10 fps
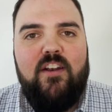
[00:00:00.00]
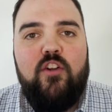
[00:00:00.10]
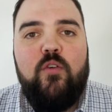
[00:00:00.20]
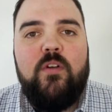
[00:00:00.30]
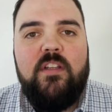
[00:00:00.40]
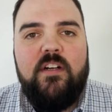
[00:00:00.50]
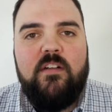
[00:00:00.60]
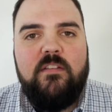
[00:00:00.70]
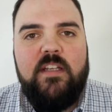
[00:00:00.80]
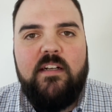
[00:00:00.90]
new
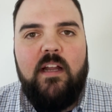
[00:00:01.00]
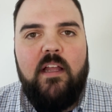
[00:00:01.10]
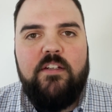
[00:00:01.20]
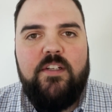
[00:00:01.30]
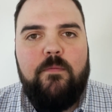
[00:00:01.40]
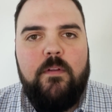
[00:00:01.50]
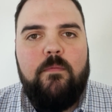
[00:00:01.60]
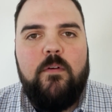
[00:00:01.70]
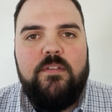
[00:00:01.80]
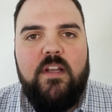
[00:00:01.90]
clinical technology for the
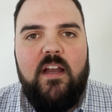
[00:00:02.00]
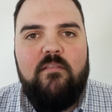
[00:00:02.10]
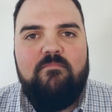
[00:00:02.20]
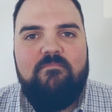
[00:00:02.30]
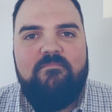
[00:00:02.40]
first time.